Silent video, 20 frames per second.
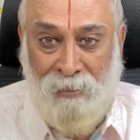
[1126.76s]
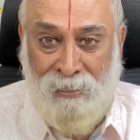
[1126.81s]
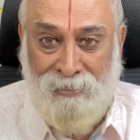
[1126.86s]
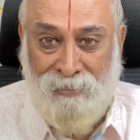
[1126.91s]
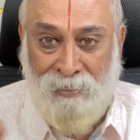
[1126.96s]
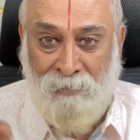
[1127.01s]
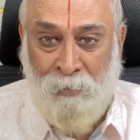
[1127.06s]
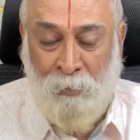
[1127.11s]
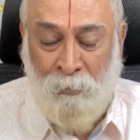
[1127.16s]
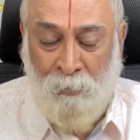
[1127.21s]

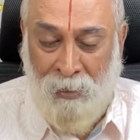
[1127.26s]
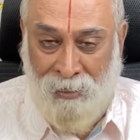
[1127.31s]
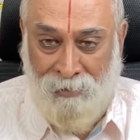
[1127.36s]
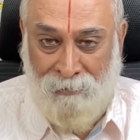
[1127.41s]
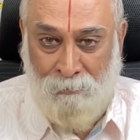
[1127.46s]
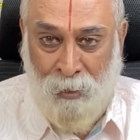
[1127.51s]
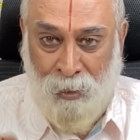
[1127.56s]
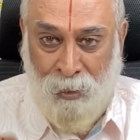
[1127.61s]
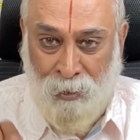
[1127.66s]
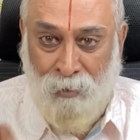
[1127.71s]
Please
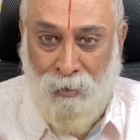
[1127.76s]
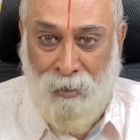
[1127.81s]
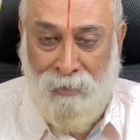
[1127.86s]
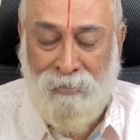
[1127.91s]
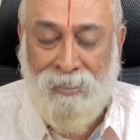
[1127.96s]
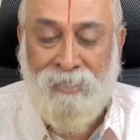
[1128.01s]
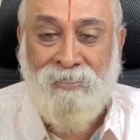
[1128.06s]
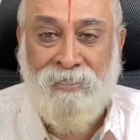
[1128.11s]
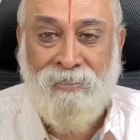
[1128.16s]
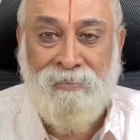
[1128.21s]
remember,
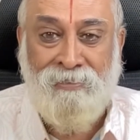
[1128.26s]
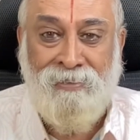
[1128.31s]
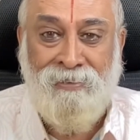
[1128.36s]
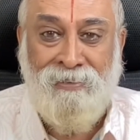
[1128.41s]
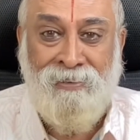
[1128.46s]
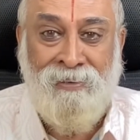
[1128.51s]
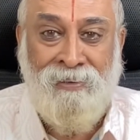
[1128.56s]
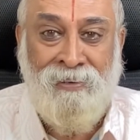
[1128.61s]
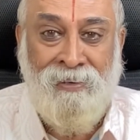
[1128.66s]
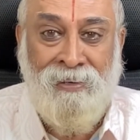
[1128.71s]
because
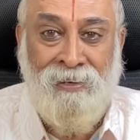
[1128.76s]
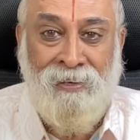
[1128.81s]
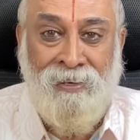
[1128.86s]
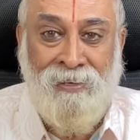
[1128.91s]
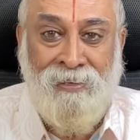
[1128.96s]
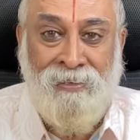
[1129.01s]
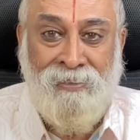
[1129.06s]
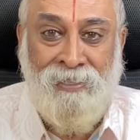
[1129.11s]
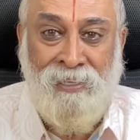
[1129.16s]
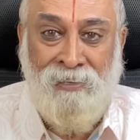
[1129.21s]

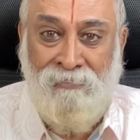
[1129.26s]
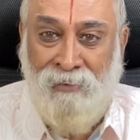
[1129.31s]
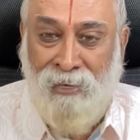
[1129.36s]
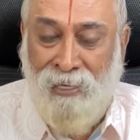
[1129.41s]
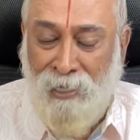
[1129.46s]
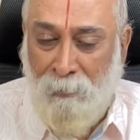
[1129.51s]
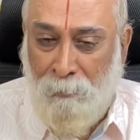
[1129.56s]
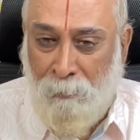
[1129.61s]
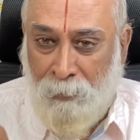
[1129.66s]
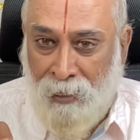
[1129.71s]
the
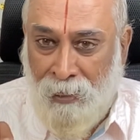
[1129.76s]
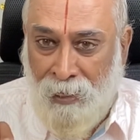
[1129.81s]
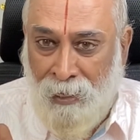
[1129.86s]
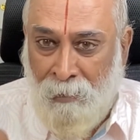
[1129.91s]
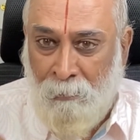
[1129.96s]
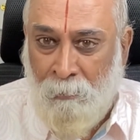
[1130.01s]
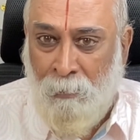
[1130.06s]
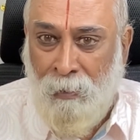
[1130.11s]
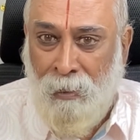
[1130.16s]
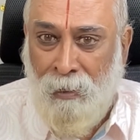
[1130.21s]
very
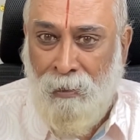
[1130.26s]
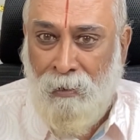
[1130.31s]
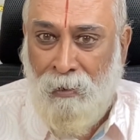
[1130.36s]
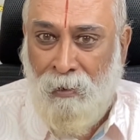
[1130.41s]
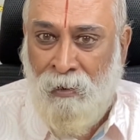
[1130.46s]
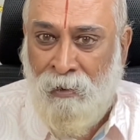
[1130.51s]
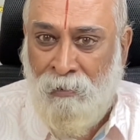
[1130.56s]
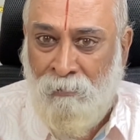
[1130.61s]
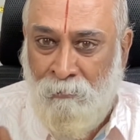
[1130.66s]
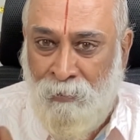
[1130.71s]

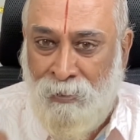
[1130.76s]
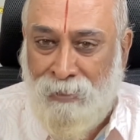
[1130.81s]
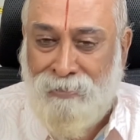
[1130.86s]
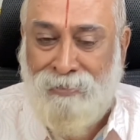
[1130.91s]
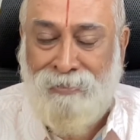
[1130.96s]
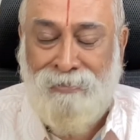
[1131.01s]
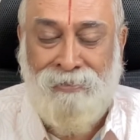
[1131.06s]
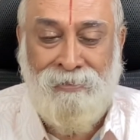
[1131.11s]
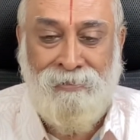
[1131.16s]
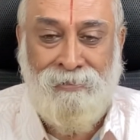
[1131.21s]
preamble on
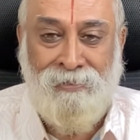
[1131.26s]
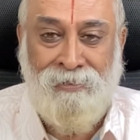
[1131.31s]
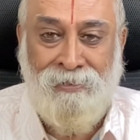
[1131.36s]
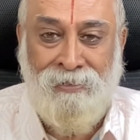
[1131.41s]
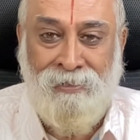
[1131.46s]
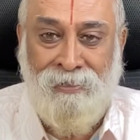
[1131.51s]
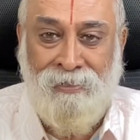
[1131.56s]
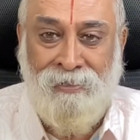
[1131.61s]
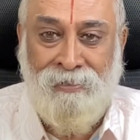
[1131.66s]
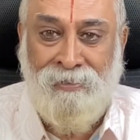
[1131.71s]
which
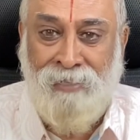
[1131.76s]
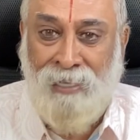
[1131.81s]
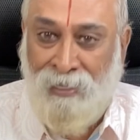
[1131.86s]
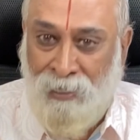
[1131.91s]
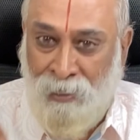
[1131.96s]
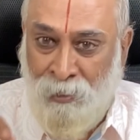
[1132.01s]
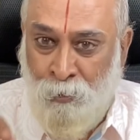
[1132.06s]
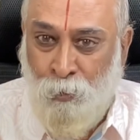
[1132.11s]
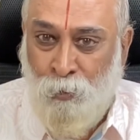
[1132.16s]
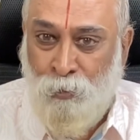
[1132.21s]
the
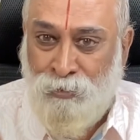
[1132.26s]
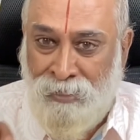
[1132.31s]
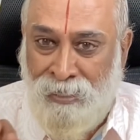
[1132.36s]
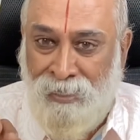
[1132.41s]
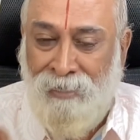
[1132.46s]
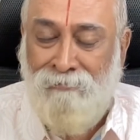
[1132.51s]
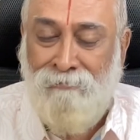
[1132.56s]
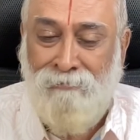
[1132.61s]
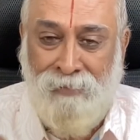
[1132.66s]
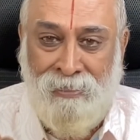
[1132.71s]
Hindus
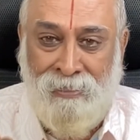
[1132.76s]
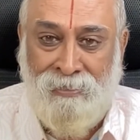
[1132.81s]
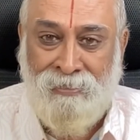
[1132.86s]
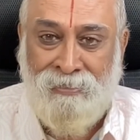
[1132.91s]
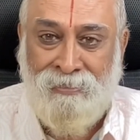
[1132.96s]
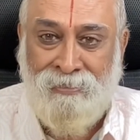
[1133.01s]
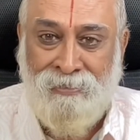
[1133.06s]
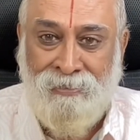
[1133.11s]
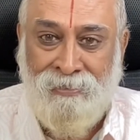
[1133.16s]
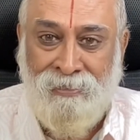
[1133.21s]
live
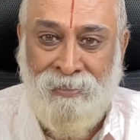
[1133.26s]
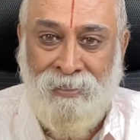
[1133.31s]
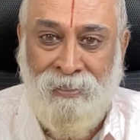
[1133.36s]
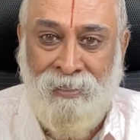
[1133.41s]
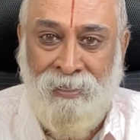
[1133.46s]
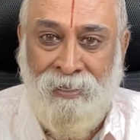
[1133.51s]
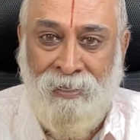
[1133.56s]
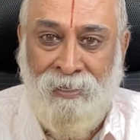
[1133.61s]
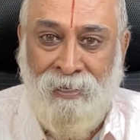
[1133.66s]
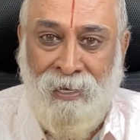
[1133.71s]
is
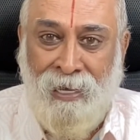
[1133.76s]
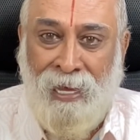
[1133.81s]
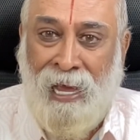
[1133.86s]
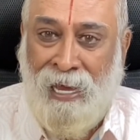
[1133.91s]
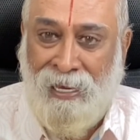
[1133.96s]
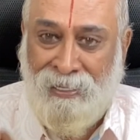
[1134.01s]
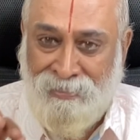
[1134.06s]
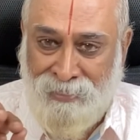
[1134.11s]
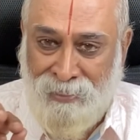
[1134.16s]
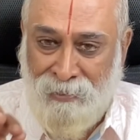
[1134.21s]

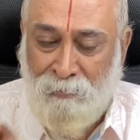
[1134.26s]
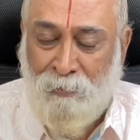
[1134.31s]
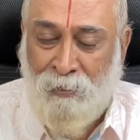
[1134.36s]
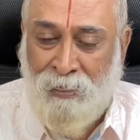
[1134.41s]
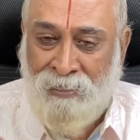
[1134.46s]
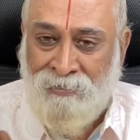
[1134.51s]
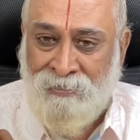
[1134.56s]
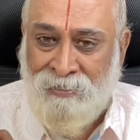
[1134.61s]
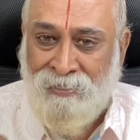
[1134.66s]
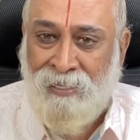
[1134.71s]

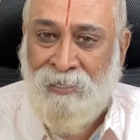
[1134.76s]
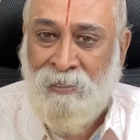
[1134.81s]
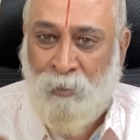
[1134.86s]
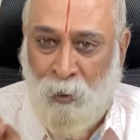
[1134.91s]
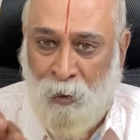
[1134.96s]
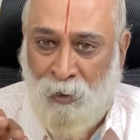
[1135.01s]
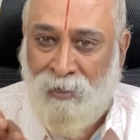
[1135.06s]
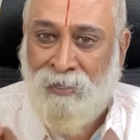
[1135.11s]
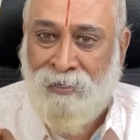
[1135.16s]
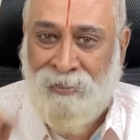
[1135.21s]
acceptance
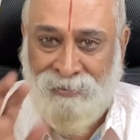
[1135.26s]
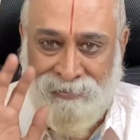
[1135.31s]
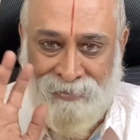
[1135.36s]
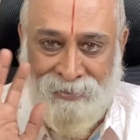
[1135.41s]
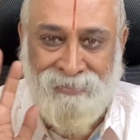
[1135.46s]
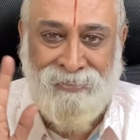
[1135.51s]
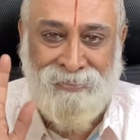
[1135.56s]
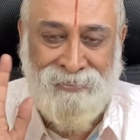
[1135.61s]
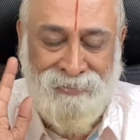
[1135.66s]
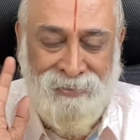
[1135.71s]
and
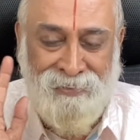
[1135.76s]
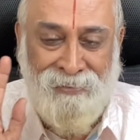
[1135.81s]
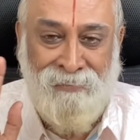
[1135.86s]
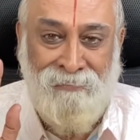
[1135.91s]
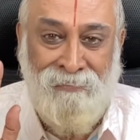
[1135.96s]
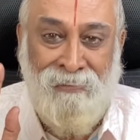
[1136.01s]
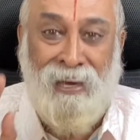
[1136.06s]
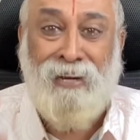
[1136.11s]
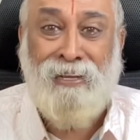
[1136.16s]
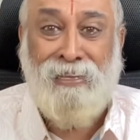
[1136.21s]
tolerance.
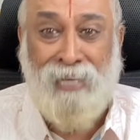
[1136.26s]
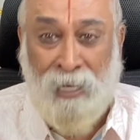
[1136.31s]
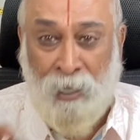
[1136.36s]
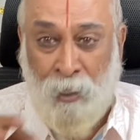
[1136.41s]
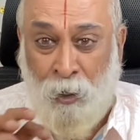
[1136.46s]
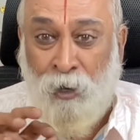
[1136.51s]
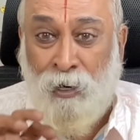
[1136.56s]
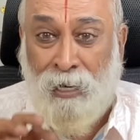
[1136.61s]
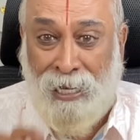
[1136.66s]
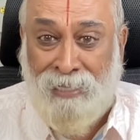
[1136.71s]
Where they
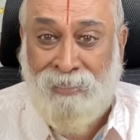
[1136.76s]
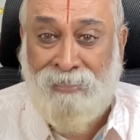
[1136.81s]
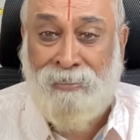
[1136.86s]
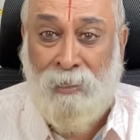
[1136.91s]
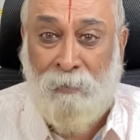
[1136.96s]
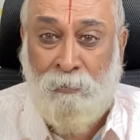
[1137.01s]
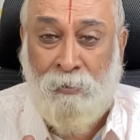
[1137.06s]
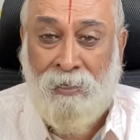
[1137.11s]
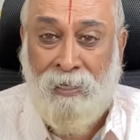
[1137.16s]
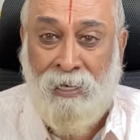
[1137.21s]
cannot
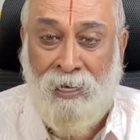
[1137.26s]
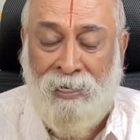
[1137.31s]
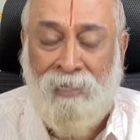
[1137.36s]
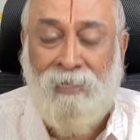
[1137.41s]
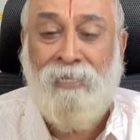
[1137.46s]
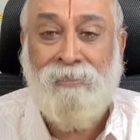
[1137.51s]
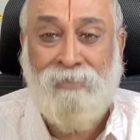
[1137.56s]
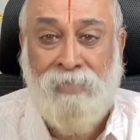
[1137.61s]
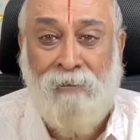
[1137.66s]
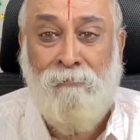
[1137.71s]
accept,
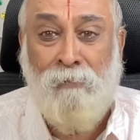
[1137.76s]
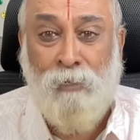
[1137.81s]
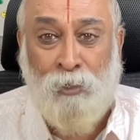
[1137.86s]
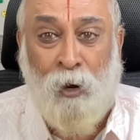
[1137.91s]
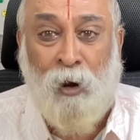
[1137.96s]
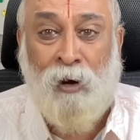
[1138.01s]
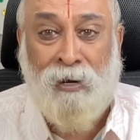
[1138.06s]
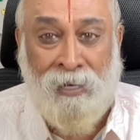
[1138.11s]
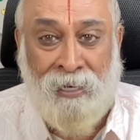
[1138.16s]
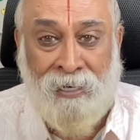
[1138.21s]
at least they
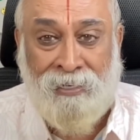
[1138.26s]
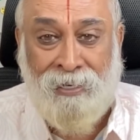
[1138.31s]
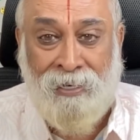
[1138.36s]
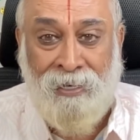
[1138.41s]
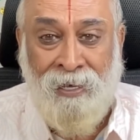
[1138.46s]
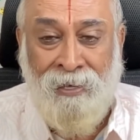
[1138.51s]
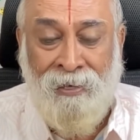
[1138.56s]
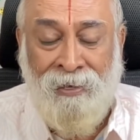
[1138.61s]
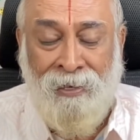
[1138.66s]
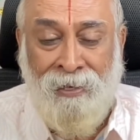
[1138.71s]
will
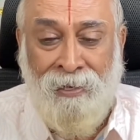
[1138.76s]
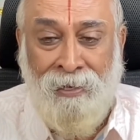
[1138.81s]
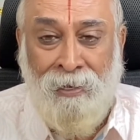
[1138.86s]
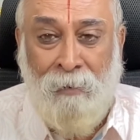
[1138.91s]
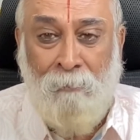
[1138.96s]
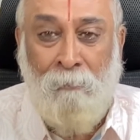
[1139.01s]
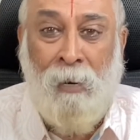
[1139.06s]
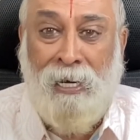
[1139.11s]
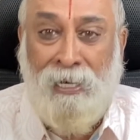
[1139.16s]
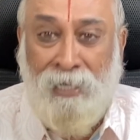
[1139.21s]
tolerate.
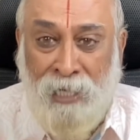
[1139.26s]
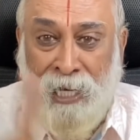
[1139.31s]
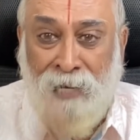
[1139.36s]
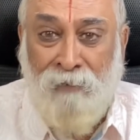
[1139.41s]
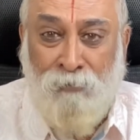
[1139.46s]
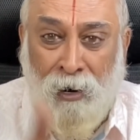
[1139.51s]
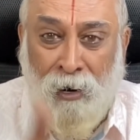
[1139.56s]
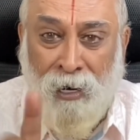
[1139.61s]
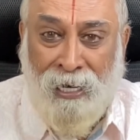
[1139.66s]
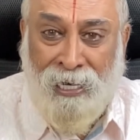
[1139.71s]
By
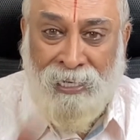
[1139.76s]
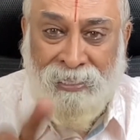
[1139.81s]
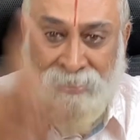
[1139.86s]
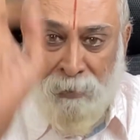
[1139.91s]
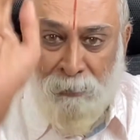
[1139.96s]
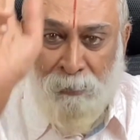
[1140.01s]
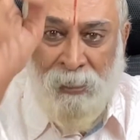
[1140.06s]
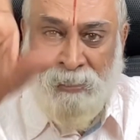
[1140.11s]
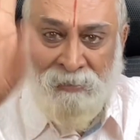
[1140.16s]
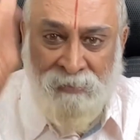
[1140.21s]
default,
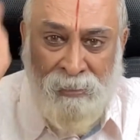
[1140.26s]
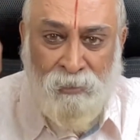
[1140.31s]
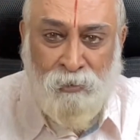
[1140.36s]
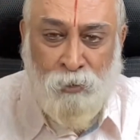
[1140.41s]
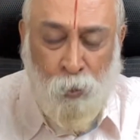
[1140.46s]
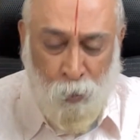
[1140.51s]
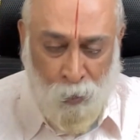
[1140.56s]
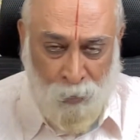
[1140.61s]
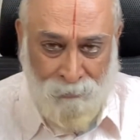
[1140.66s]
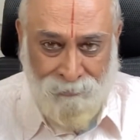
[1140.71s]
acceptance
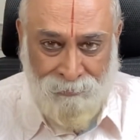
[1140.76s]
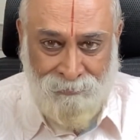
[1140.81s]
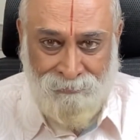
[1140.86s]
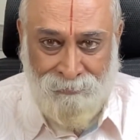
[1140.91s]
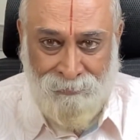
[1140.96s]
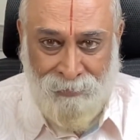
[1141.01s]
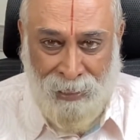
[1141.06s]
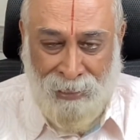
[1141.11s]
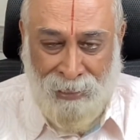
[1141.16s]
is good.